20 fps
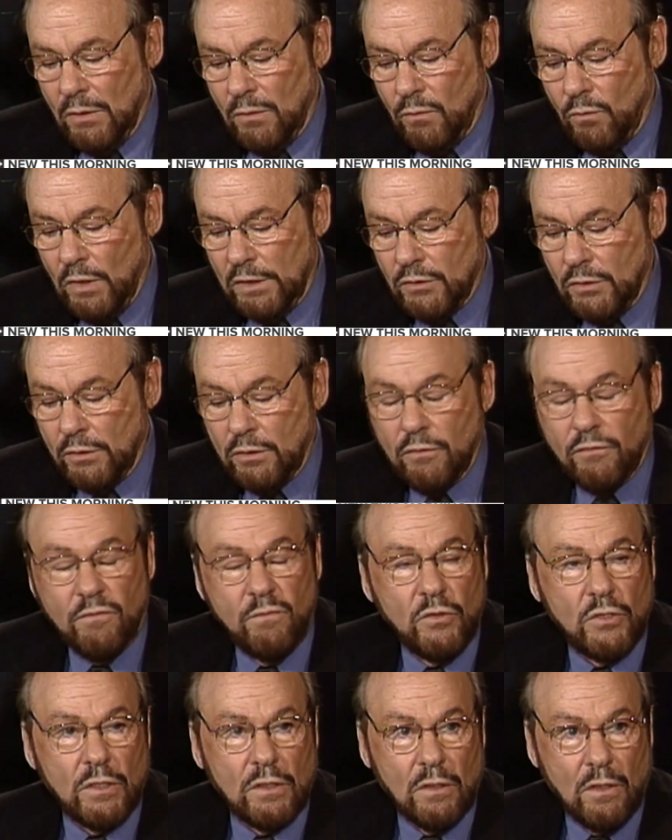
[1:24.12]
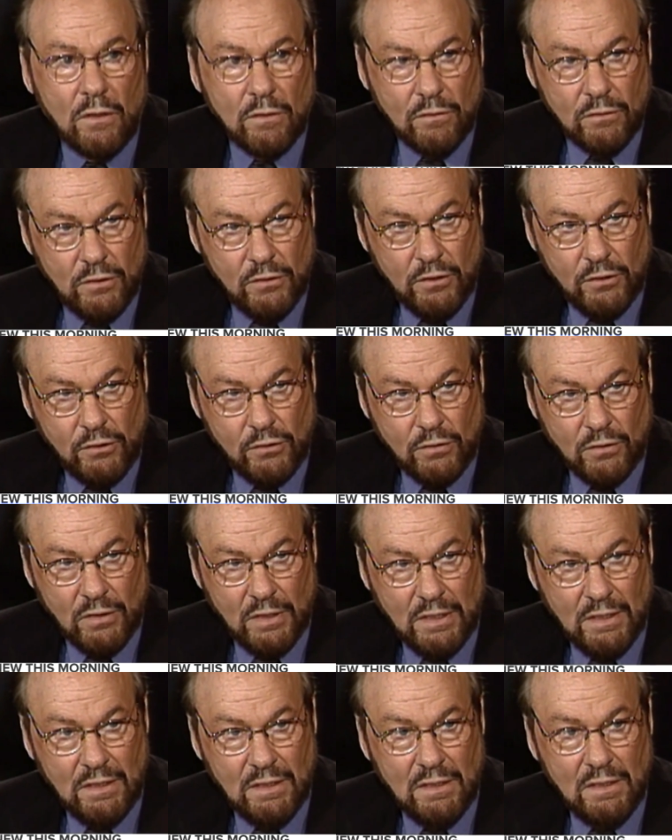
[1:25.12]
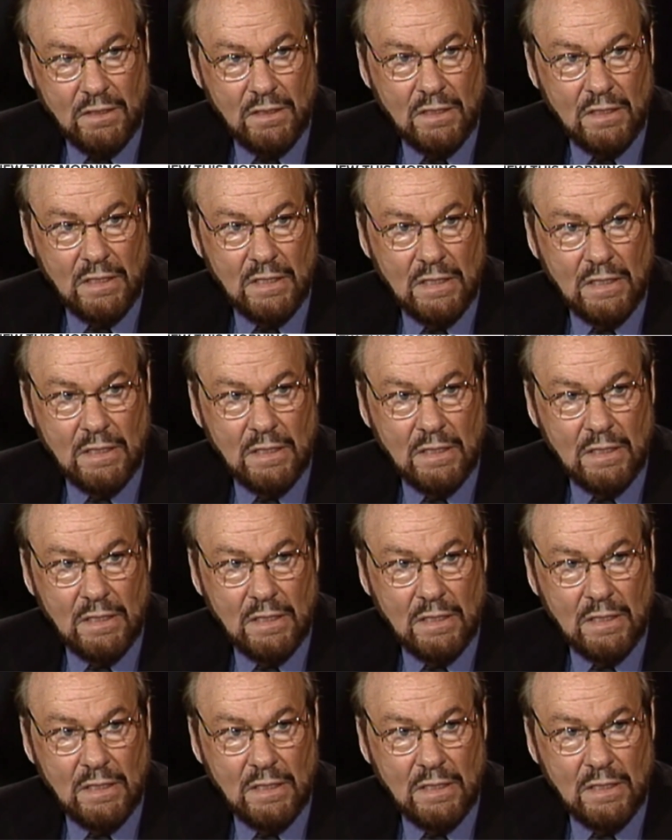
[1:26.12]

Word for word: Uh, what took you from Chicago to Detroit? A plane.